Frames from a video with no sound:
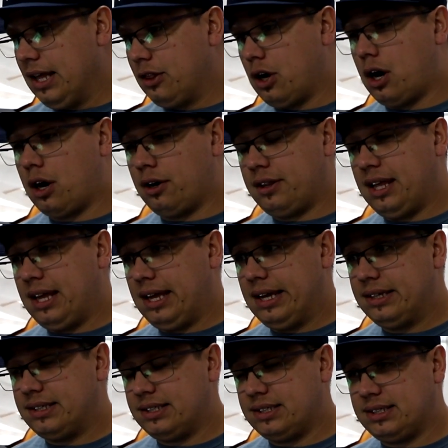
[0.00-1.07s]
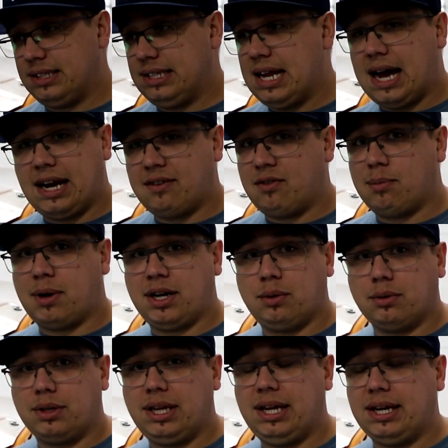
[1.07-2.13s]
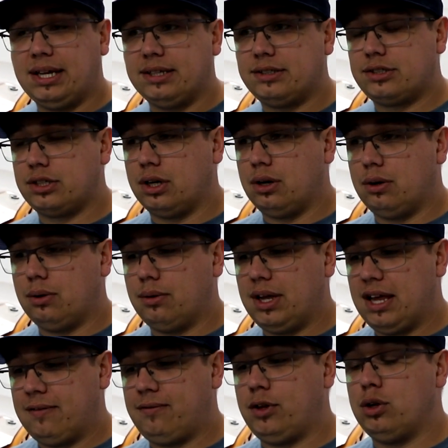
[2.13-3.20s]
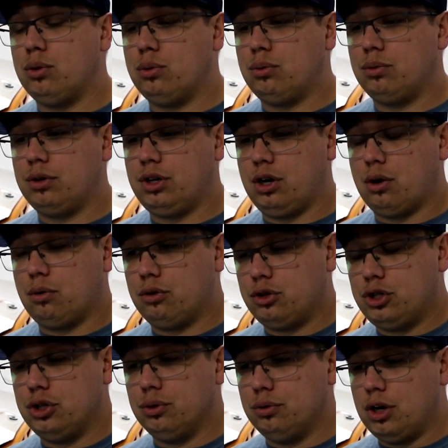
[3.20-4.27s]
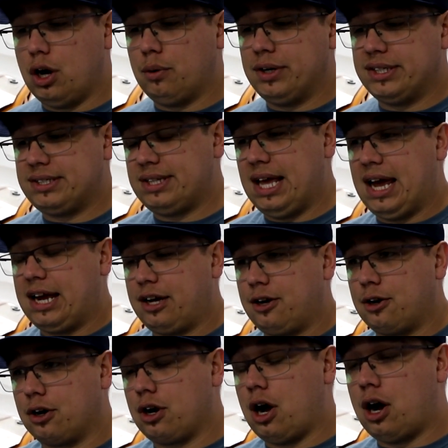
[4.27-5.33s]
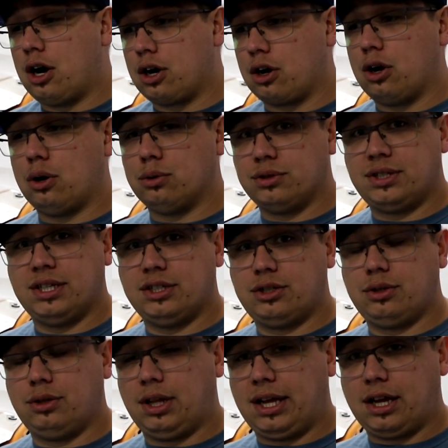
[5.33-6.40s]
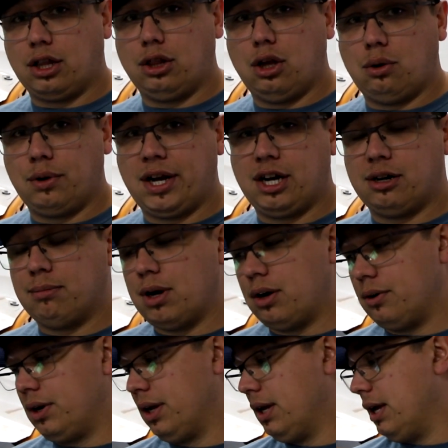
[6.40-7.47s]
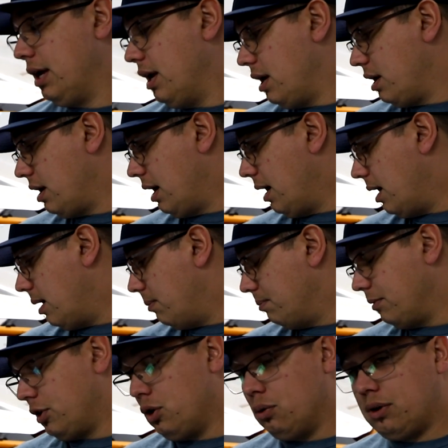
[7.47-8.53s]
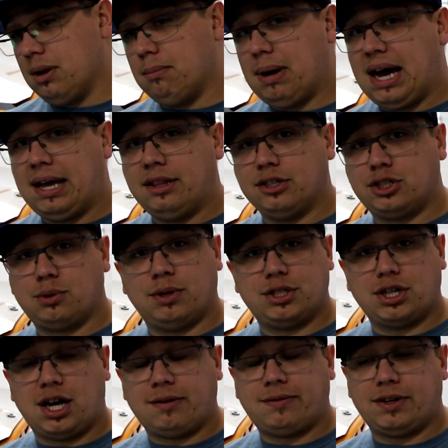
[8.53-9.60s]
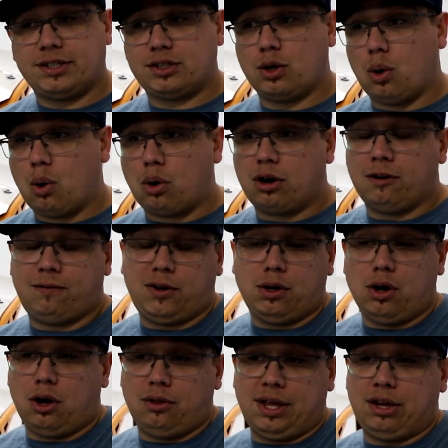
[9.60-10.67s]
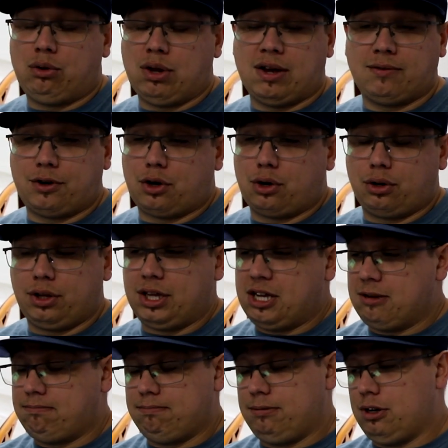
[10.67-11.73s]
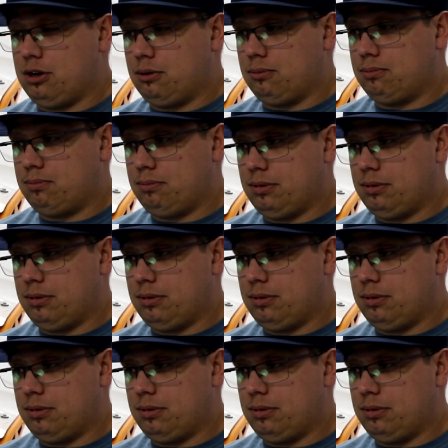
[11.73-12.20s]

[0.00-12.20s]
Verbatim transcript: the hard thing is, is not everybody will need it. So if you, you know, do notice that your car goes into like a low gear mode, um, you can buy the switch off us. Or if you know that you have an early, you know,